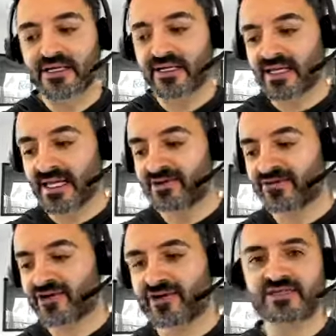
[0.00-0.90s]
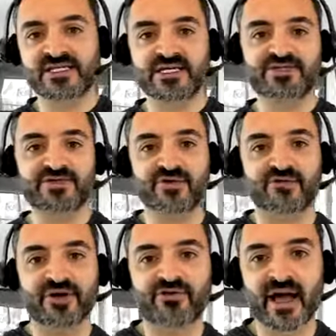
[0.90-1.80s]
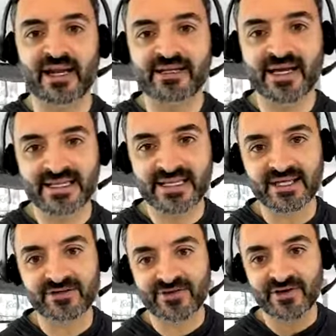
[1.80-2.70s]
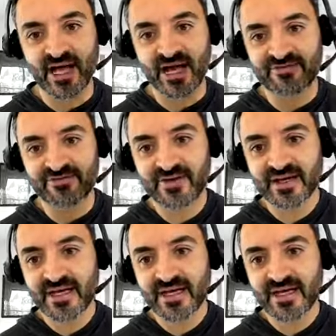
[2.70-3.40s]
then turns into a regret at the end of your life.